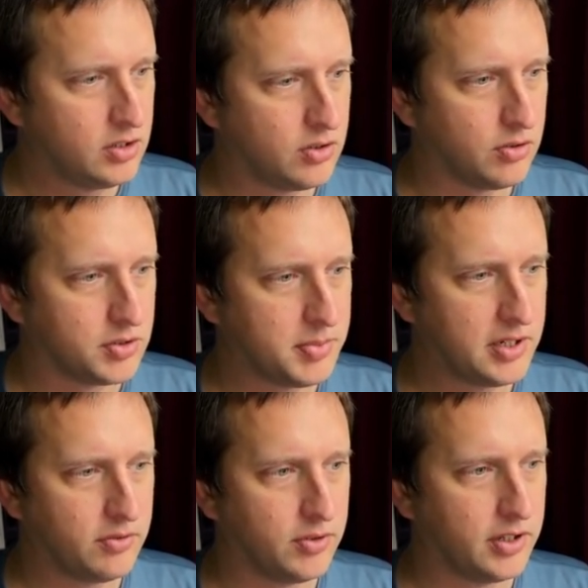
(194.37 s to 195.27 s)
Total
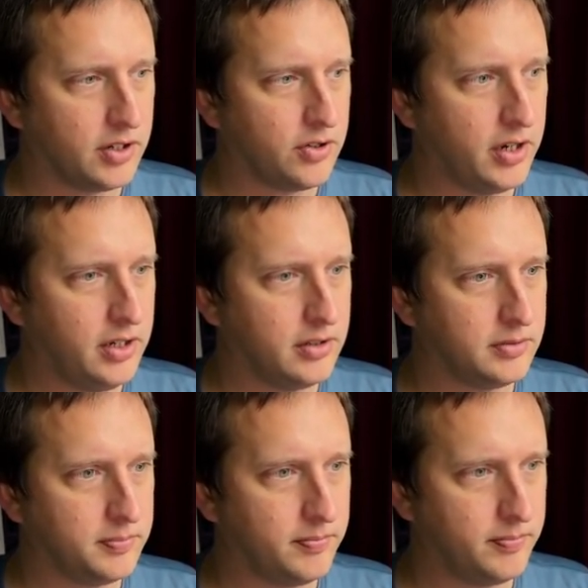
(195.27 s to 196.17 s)
spent, we'll hit create.
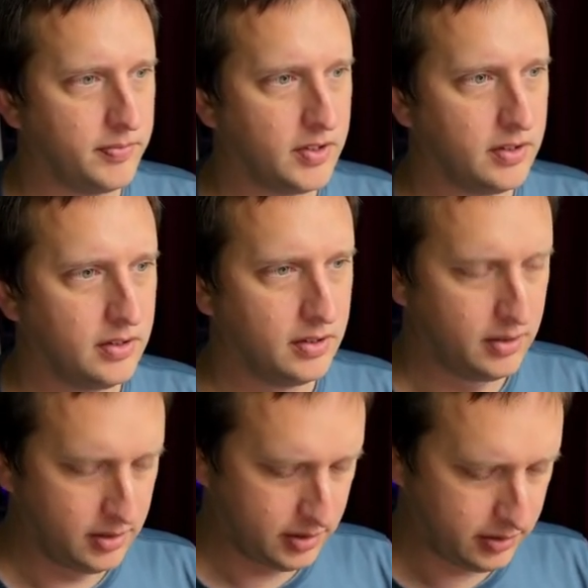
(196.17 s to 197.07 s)

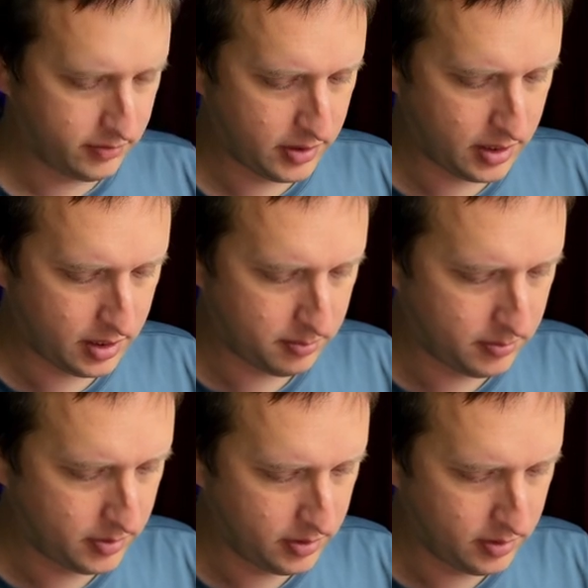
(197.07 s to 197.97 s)
Give name
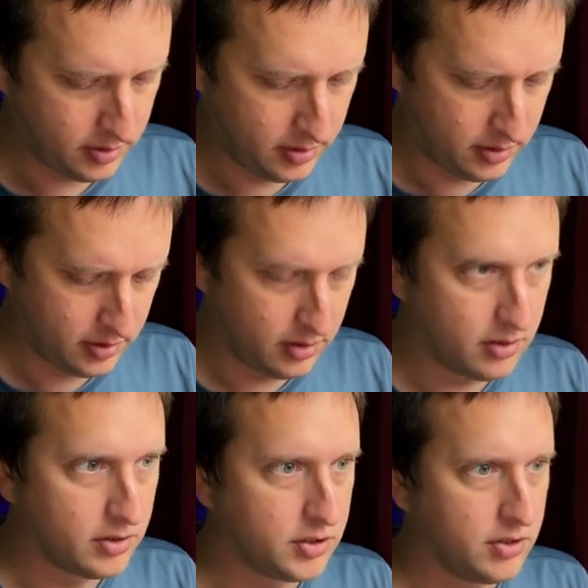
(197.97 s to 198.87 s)

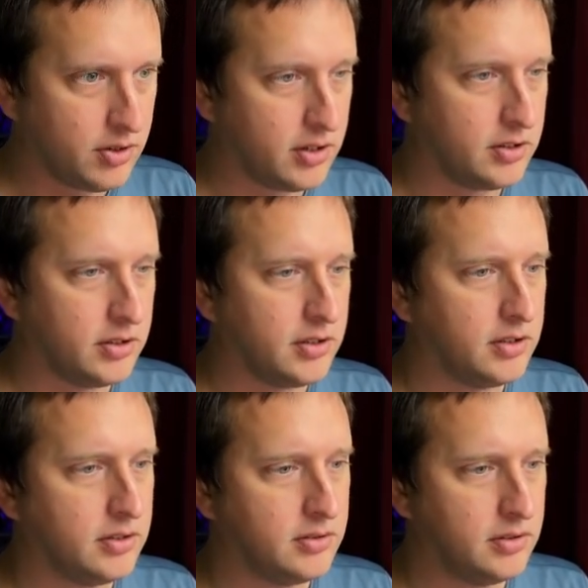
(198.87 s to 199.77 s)
200.
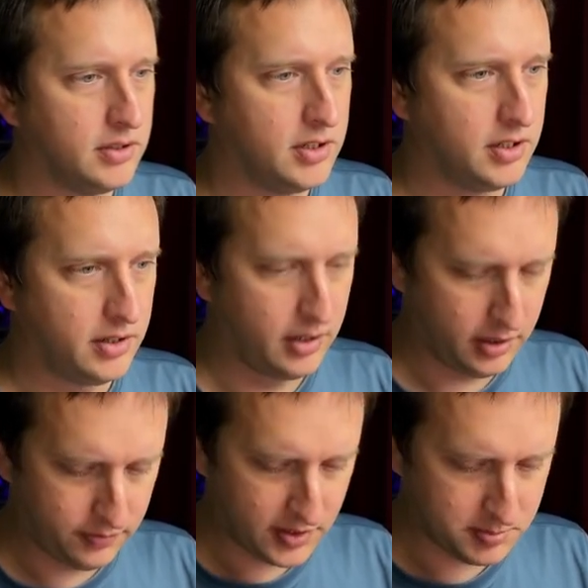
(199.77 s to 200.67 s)

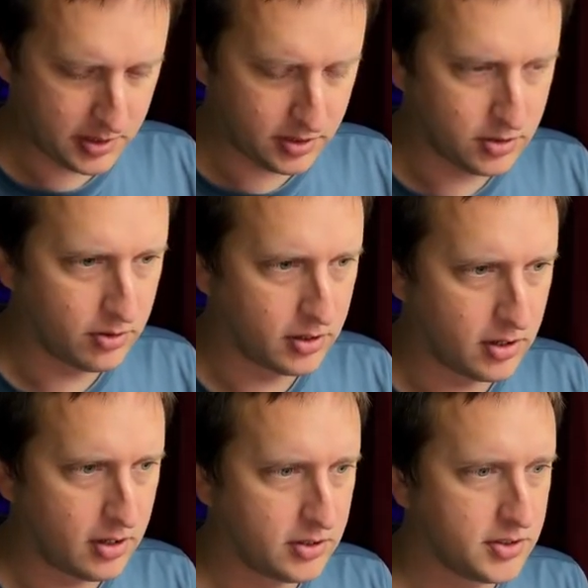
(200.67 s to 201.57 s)
If they spend
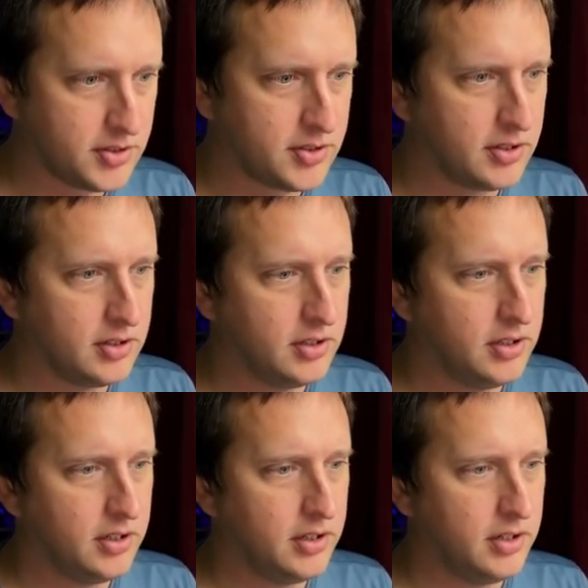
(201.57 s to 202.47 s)
$200,
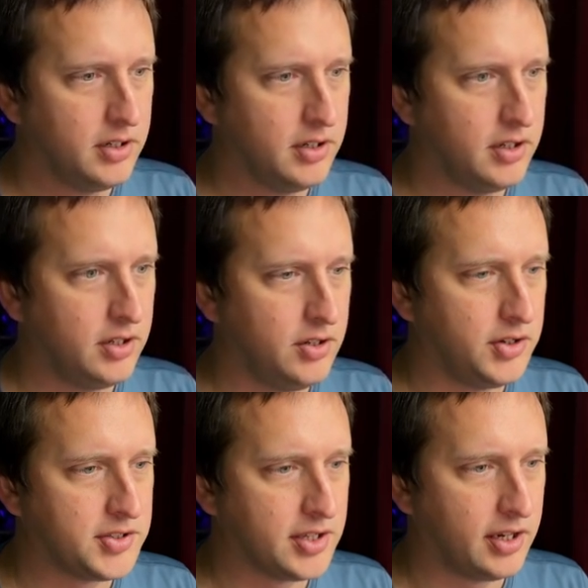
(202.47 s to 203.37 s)
you
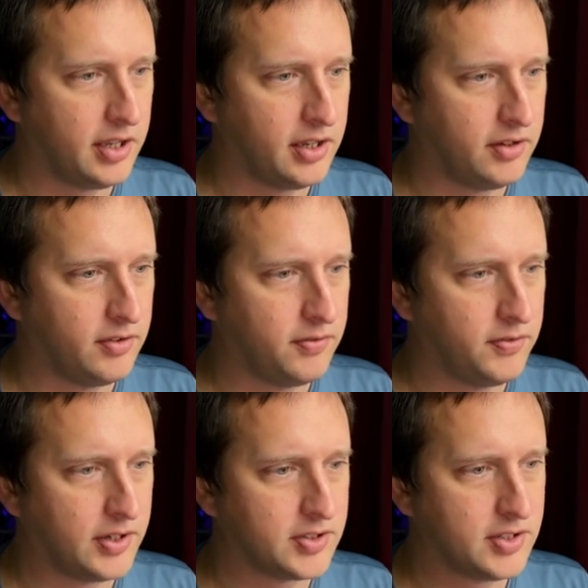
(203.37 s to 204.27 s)
can set a
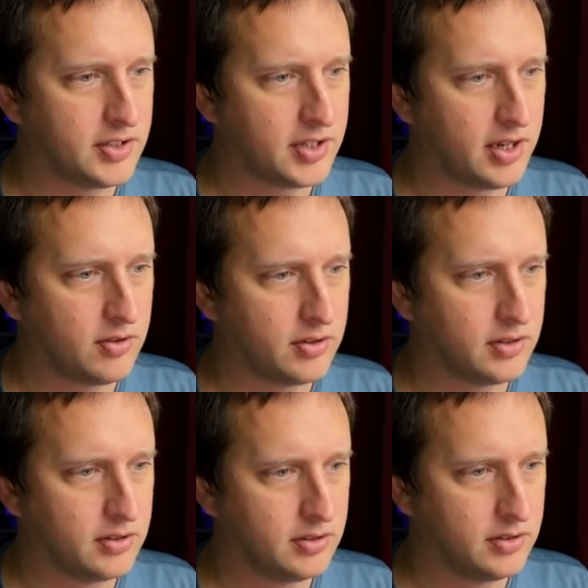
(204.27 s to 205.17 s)
fixed discount
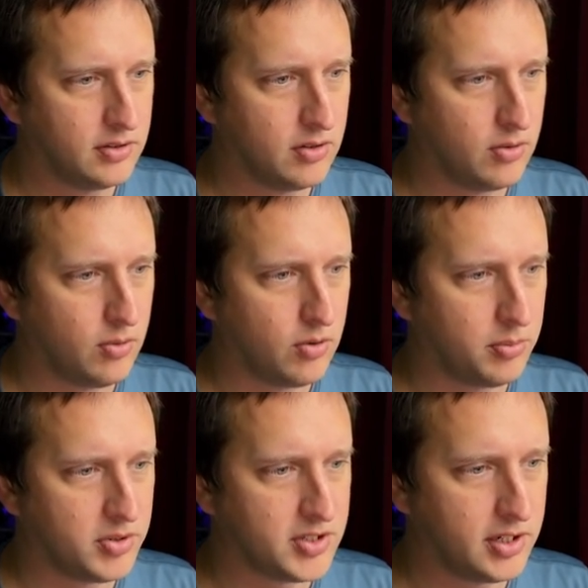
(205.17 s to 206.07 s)
or
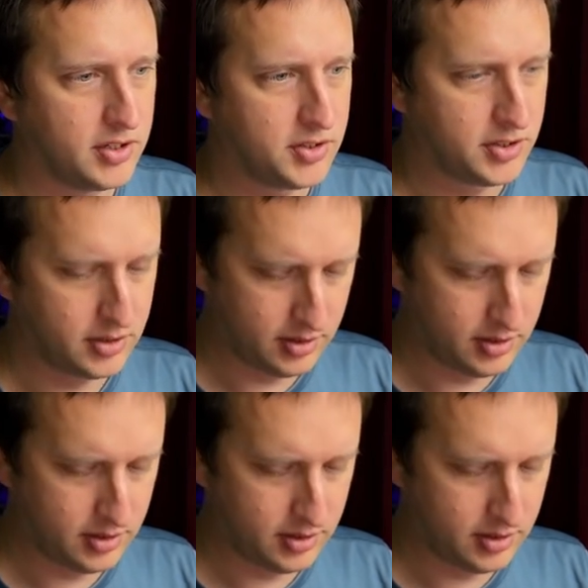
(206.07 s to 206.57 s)
percentage.